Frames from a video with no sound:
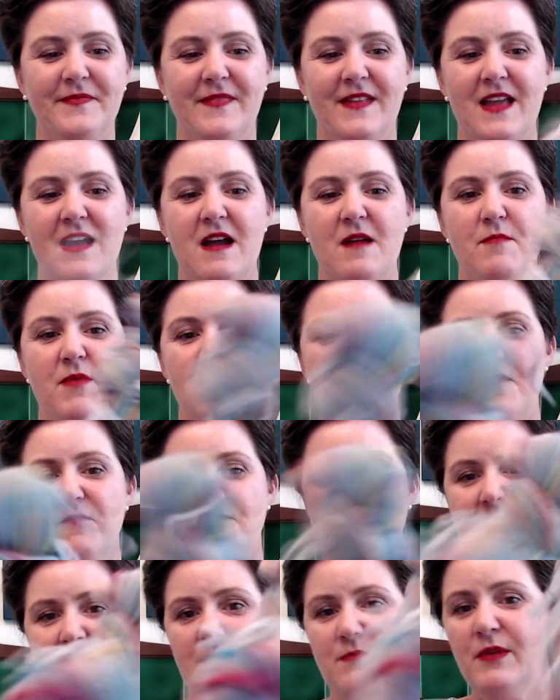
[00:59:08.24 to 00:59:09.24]
I bought
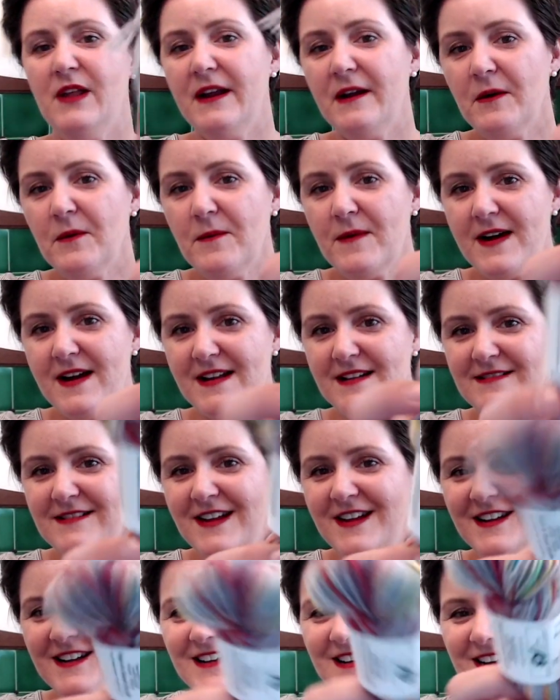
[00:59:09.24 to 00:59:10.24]
Ready Player One.
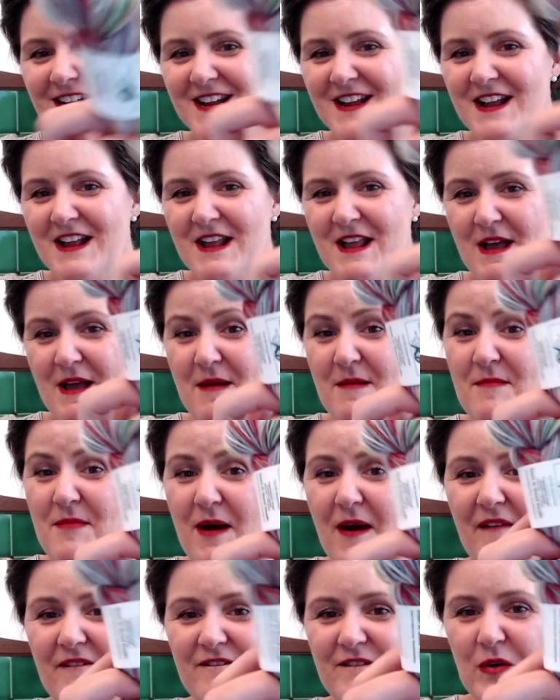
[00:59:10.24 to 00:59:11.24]
I
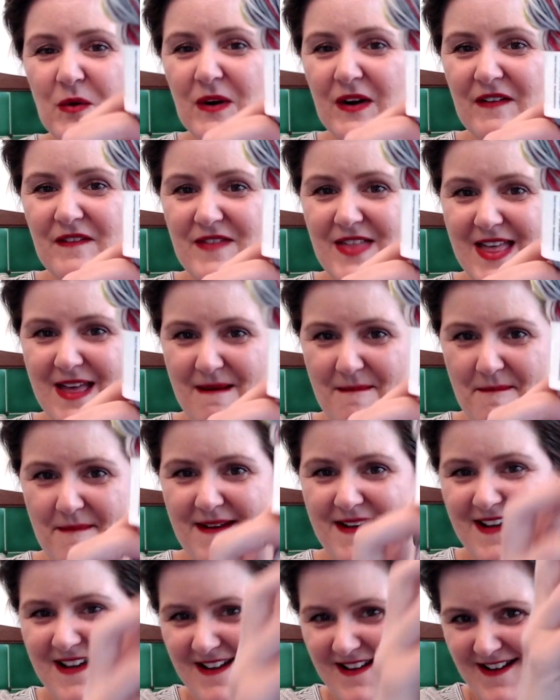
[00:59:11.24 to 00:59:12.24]
bought 4 of
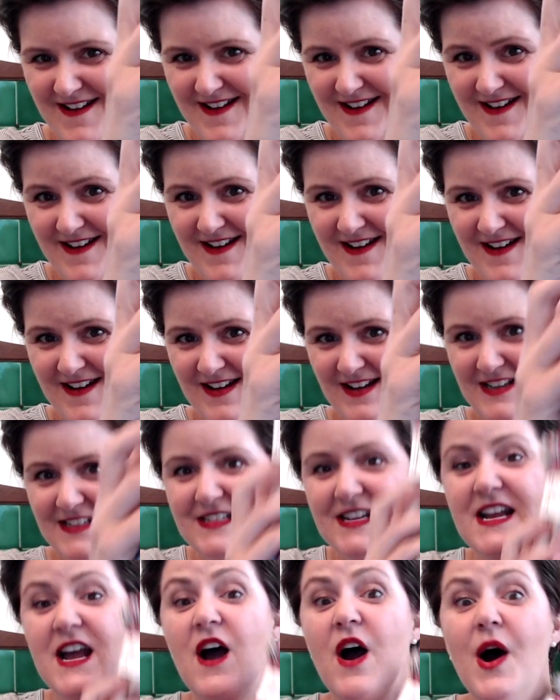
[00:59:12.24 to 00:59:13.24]
them.
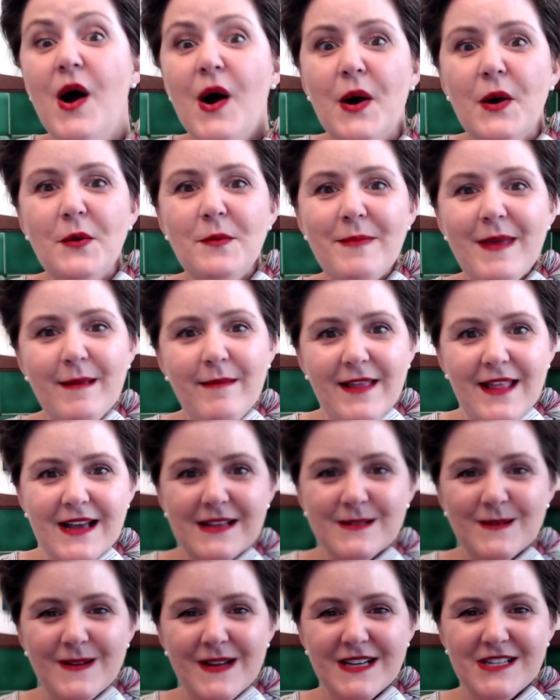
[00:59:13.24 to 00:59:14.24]
Oh, maybe
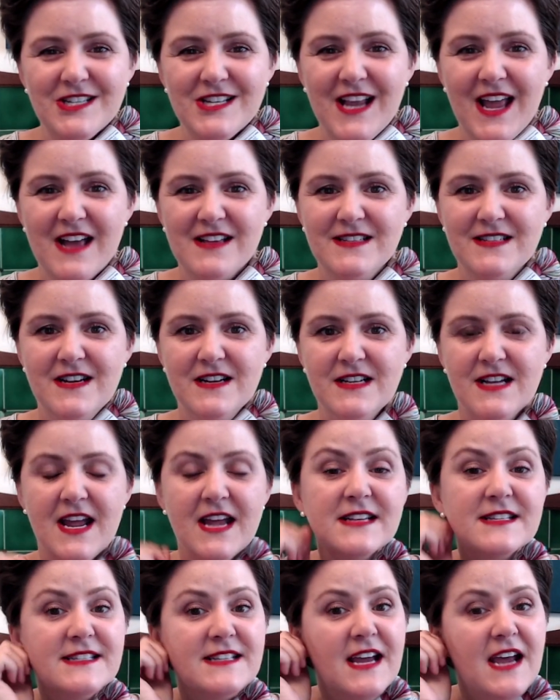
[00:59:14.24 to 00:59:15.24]
that's what I should cast on
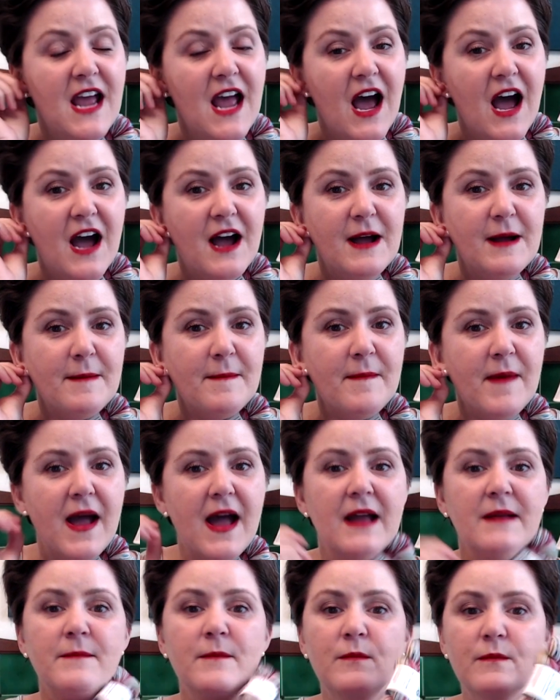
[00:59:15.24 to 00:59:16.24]
next.
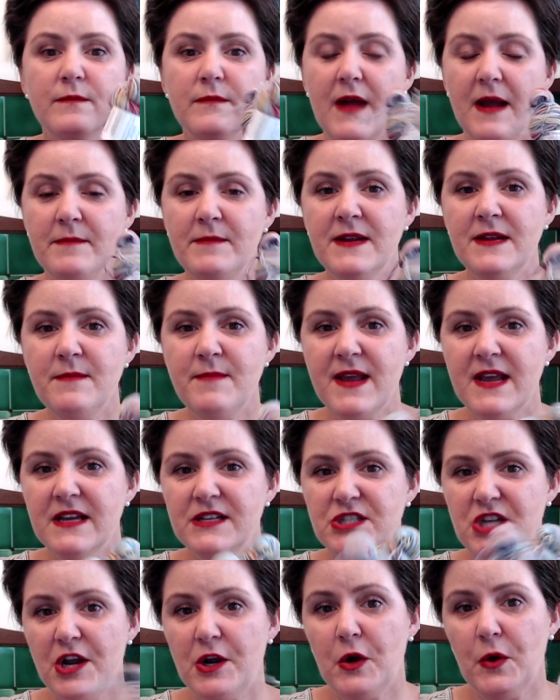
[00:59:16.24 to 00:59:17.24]
I'm gonna make a
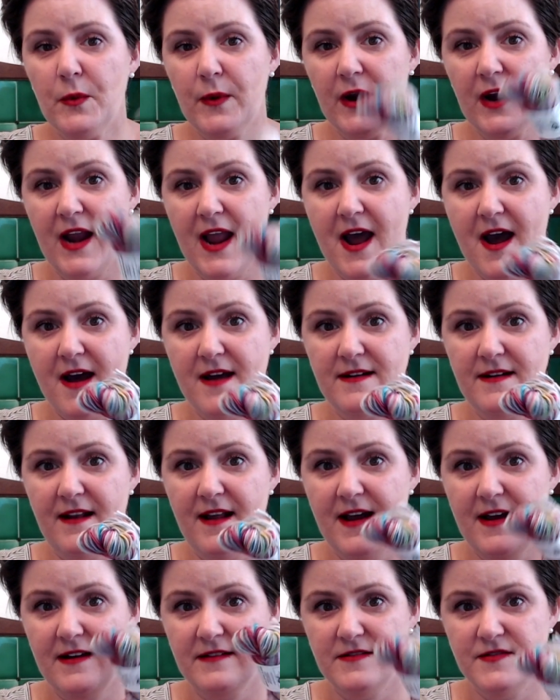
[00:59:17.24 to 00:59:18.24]
checkerboard cat
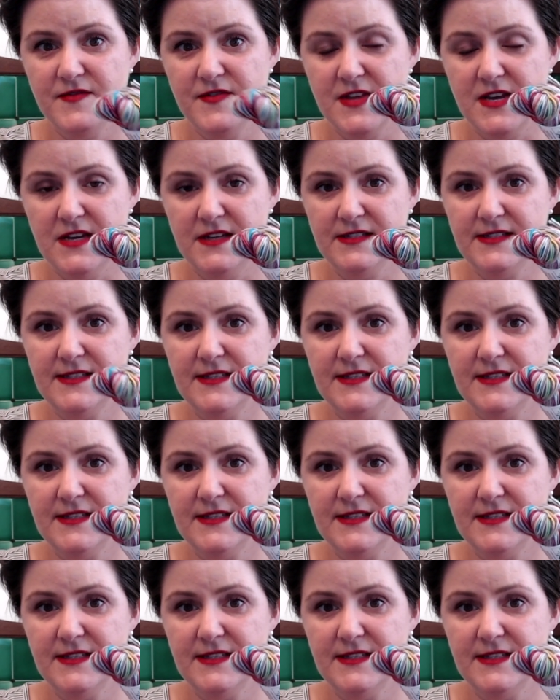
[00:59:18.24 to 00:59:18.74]
out of this.